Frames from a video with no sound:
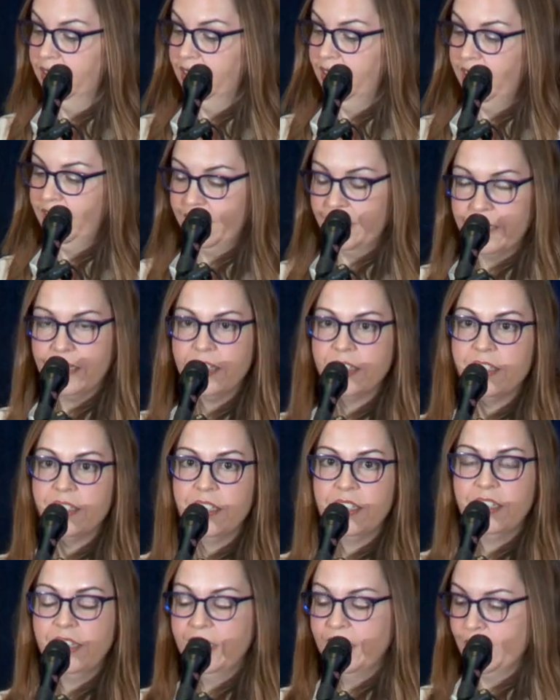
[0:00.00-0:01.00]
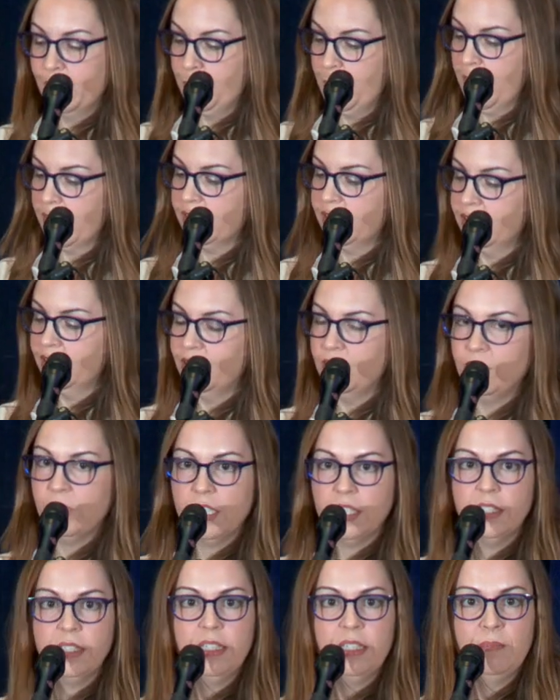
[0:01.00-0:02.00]
a consistent expected
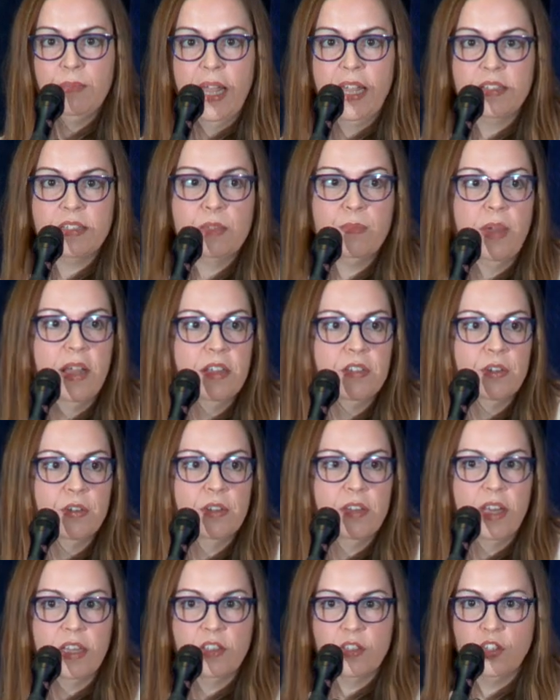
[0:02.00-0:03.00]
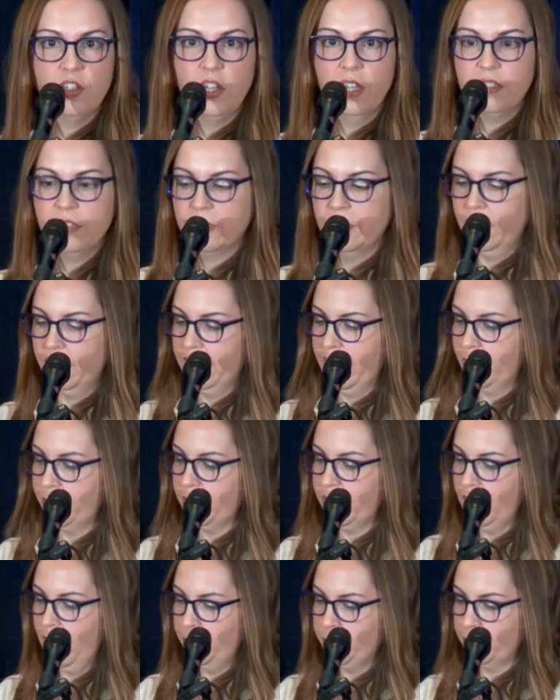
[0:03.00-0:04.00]
utility maximizer. That's just not how
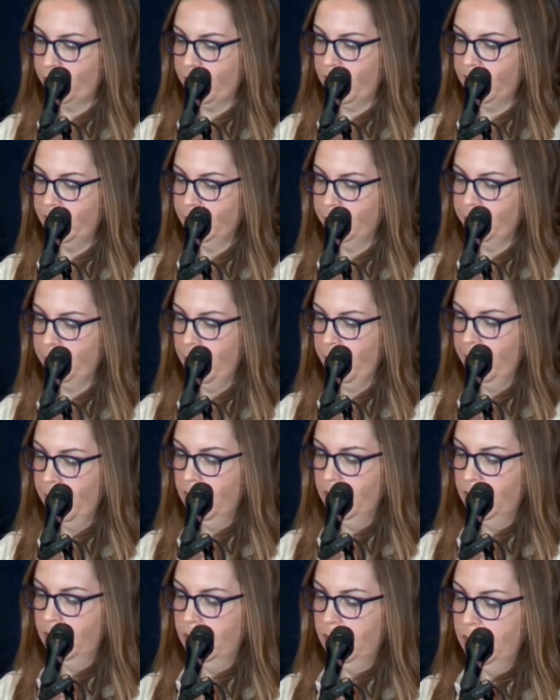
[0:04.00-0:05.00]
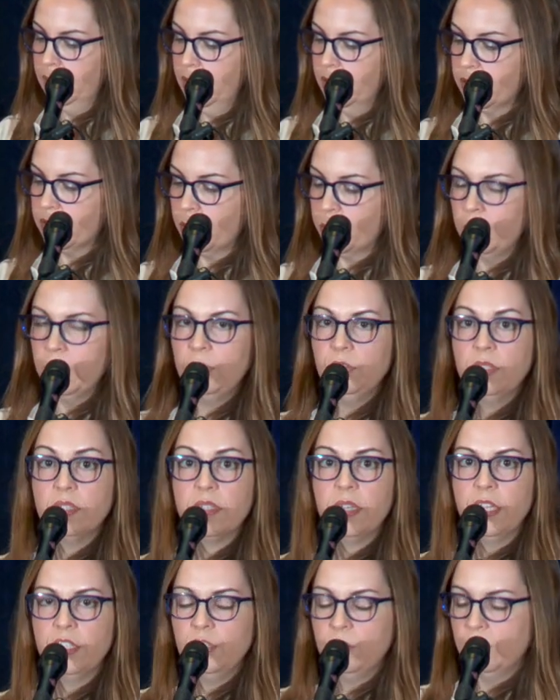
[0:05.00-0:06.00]
we operate. So, well
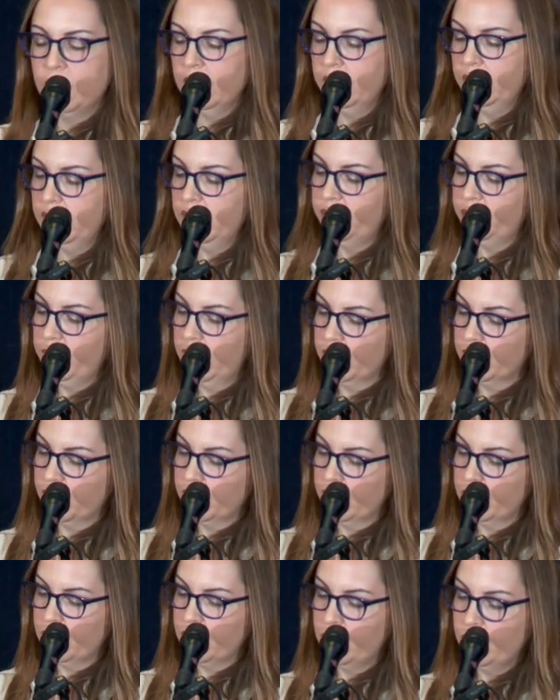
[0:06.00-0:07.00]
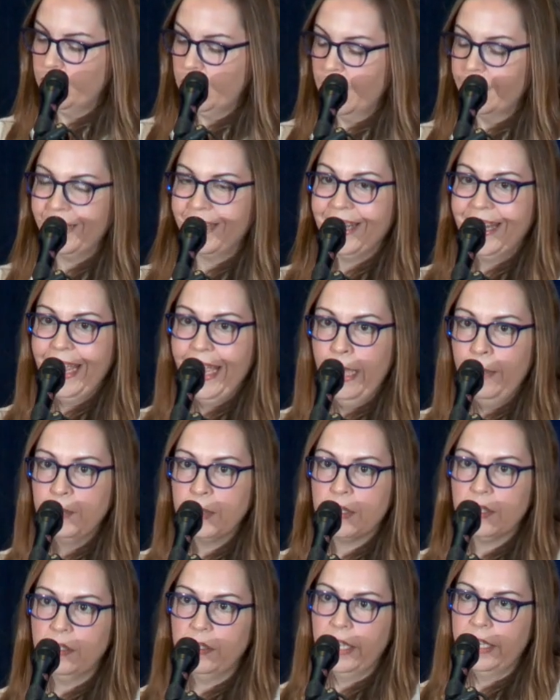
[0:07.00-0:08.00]
designed utility functions do not
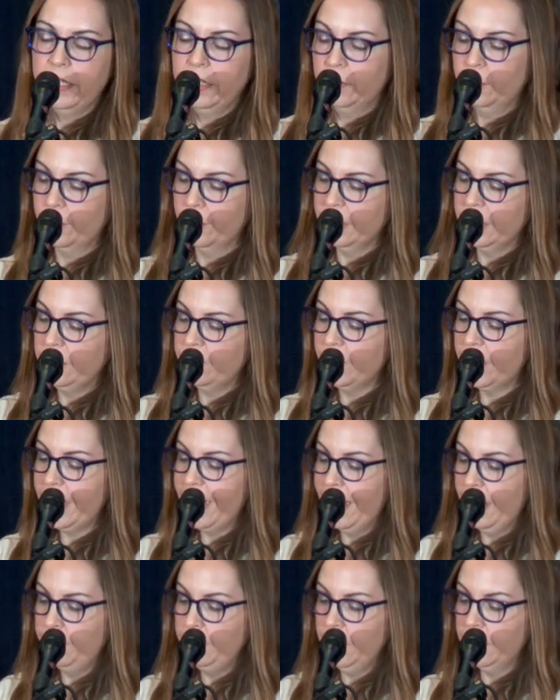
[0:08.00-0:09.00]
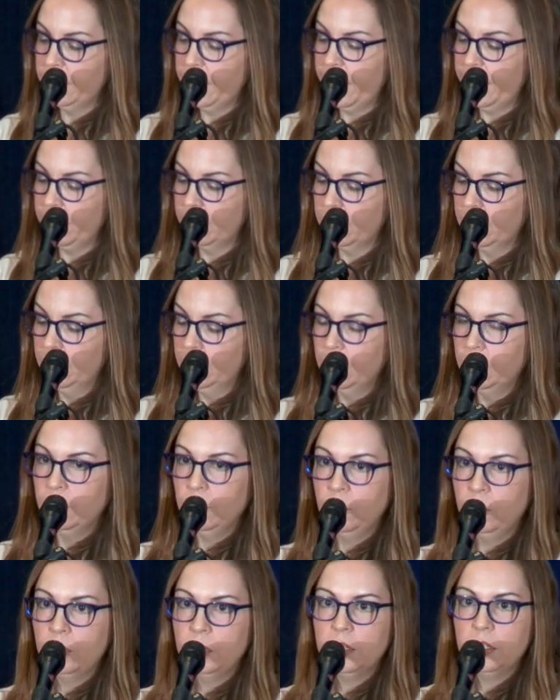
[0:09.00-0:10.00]
encapsulate or even emulate
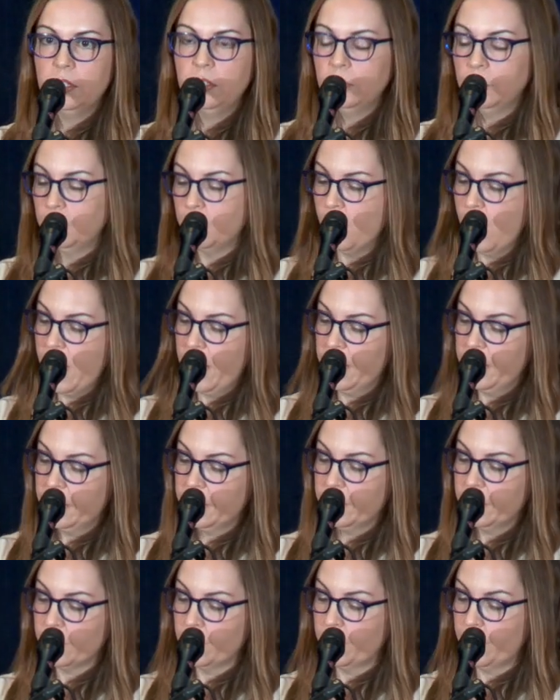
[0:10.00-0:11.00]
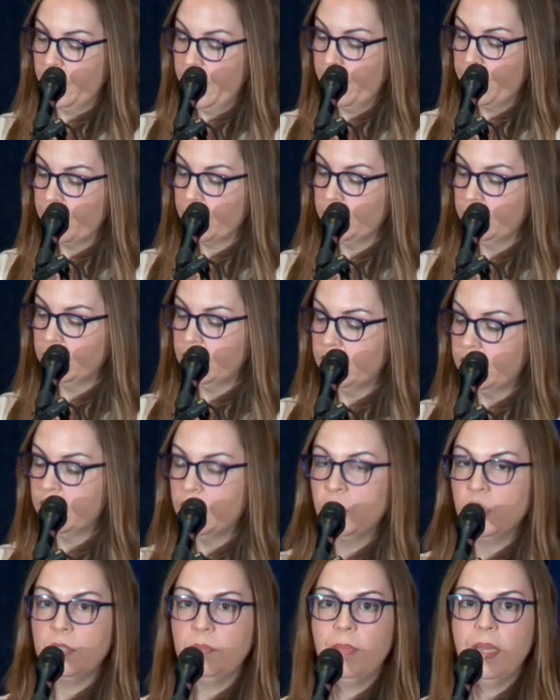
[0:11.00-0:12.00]
good, wise, or ethical
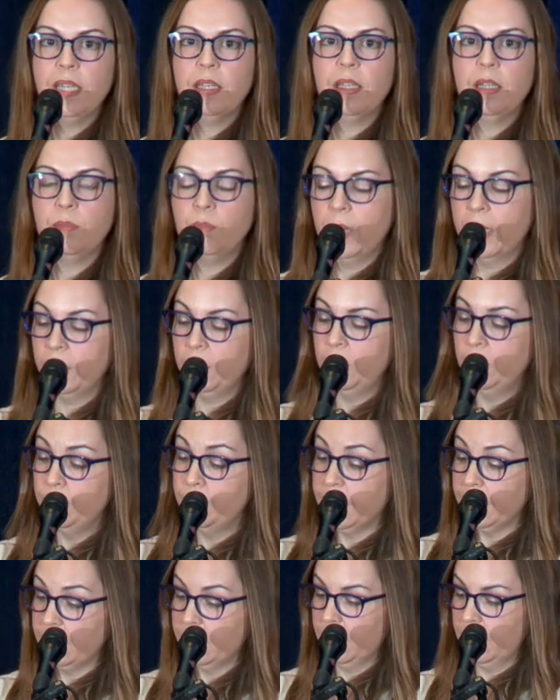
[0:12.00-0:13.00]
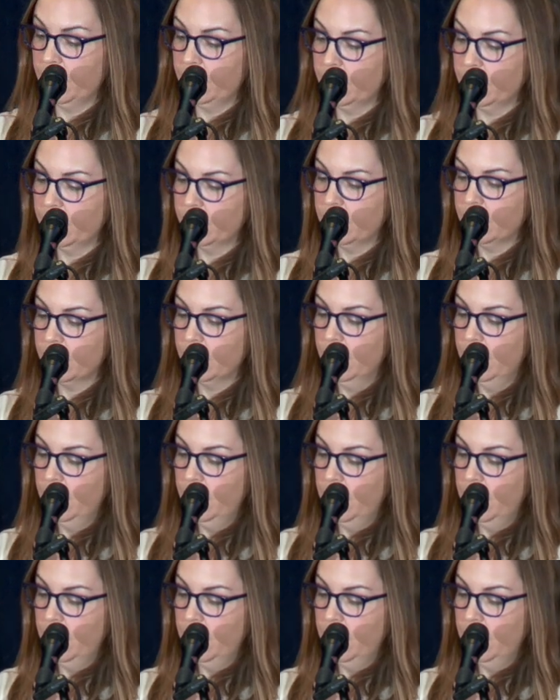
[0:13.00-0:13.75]
decision making by human standards.